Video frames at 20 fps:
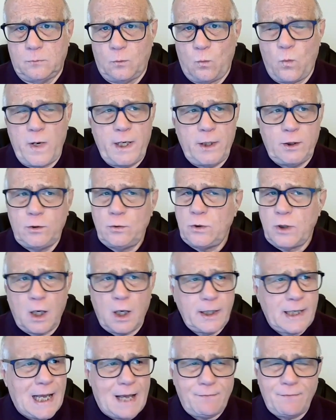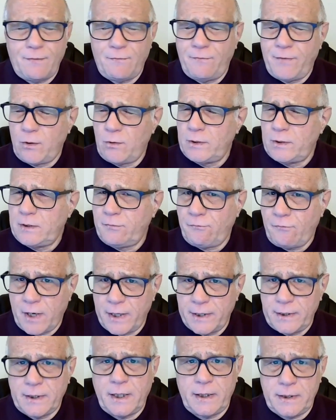We do not have a very
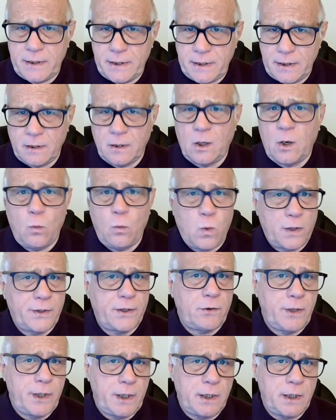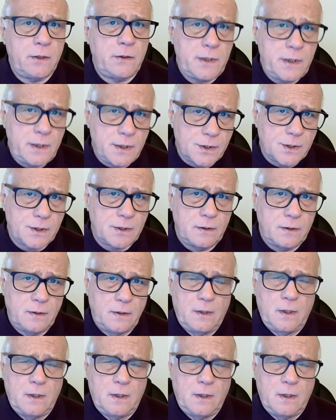defined idea of what our ego is,